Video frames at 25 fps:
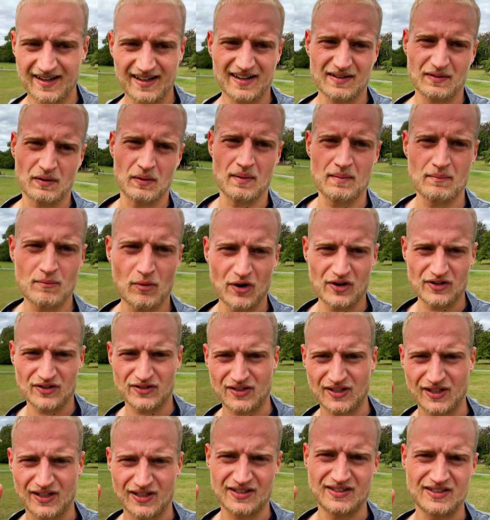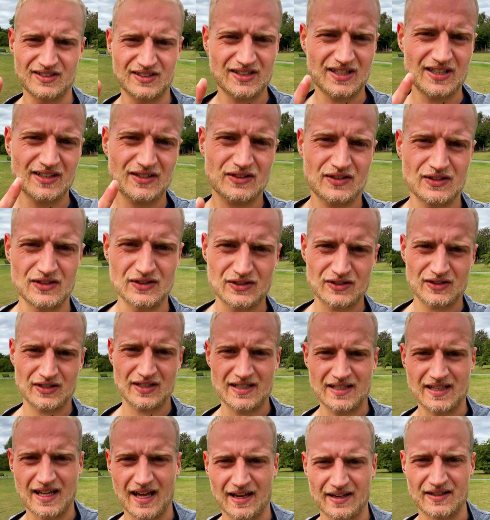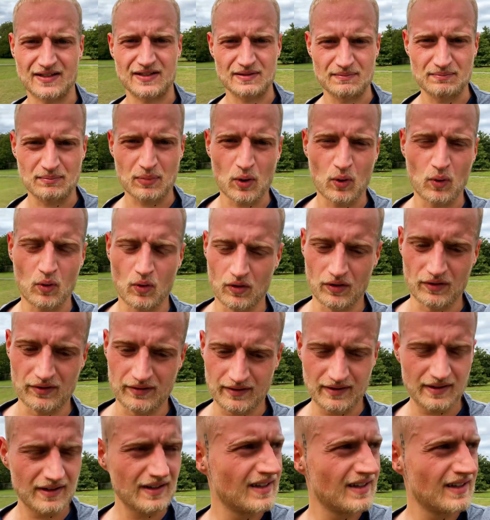remember, it's the consistency that is important.